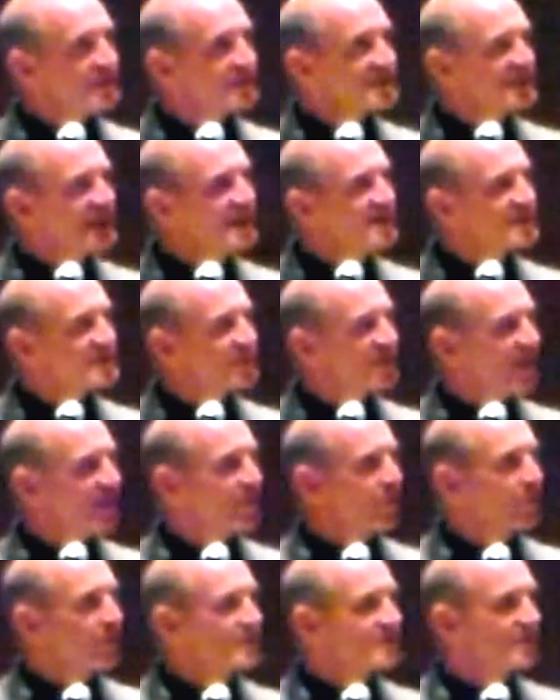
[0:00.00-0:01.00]
sense
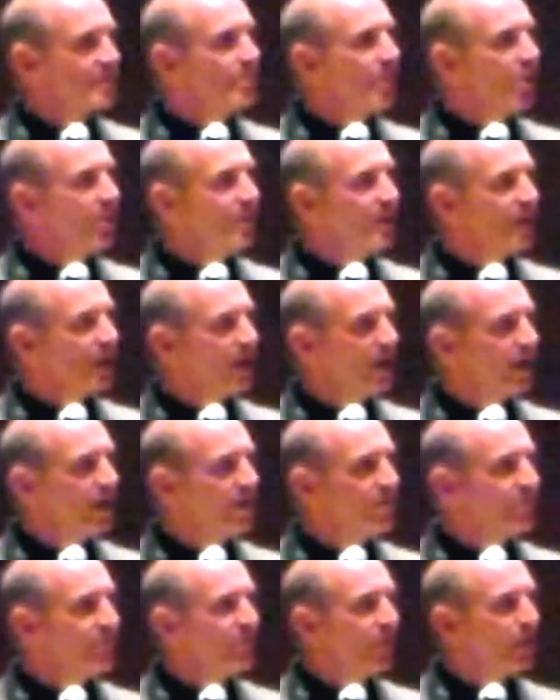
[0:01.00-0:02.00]
that there is a moment
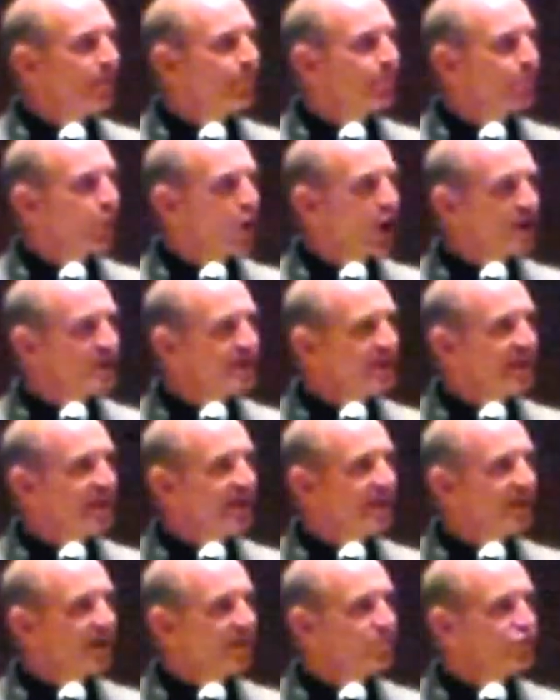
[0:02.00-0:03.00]
of
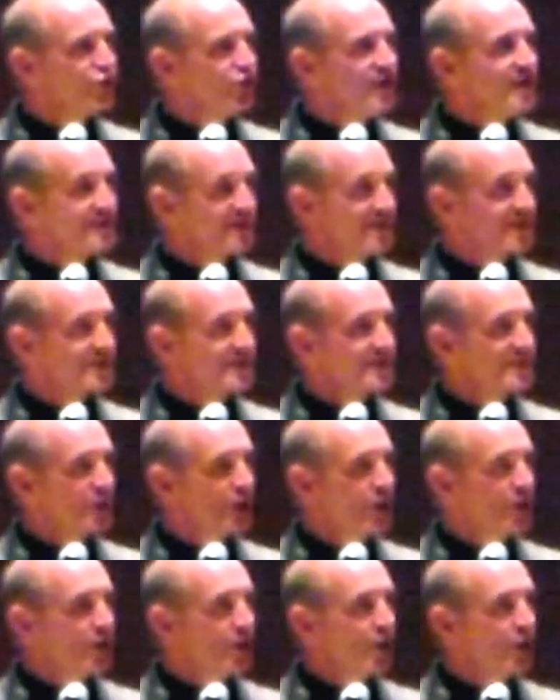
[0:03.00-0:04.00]
broadening of
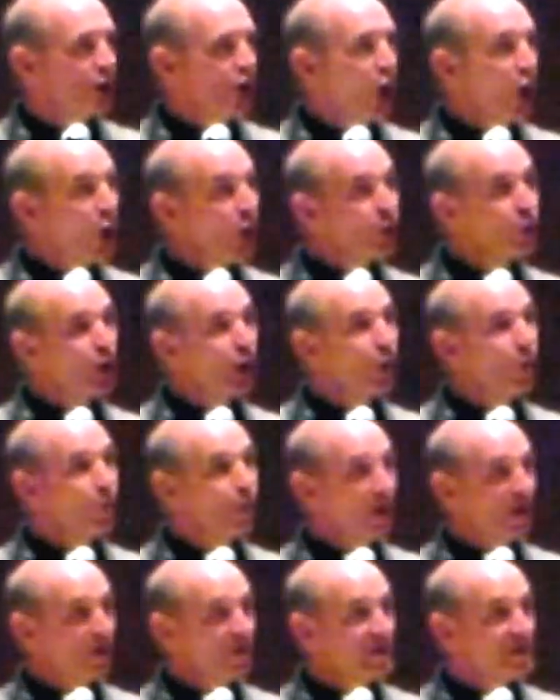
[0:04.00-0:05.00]
Jesus' own
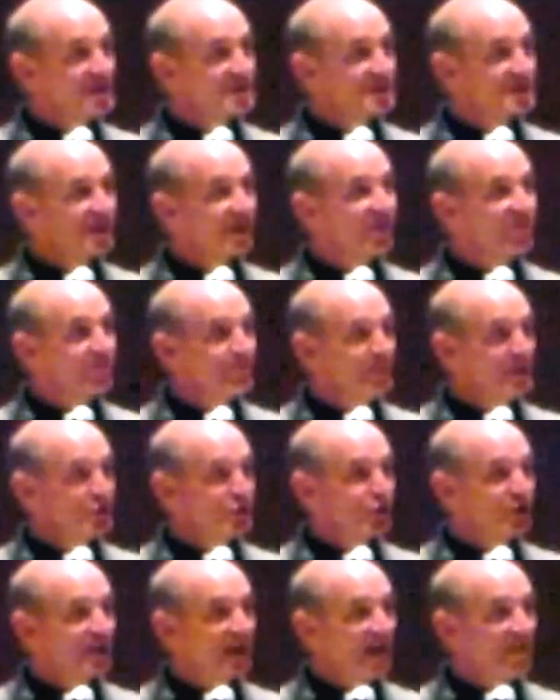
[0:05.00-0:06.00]
awareness of
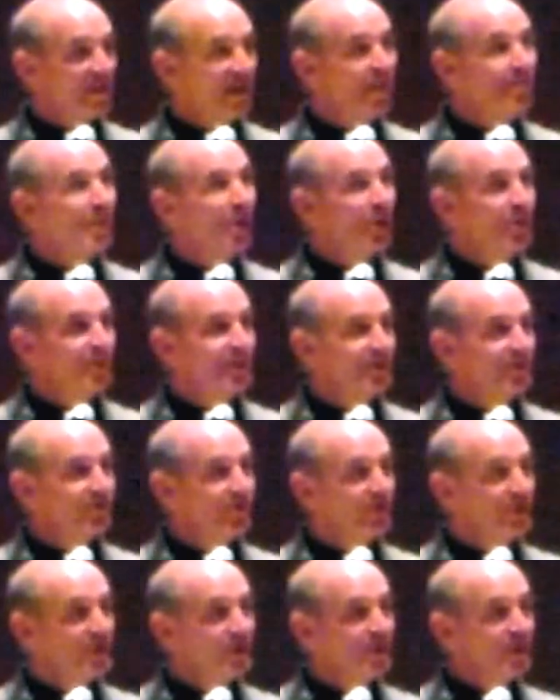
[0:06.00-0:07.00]
mission at that moment.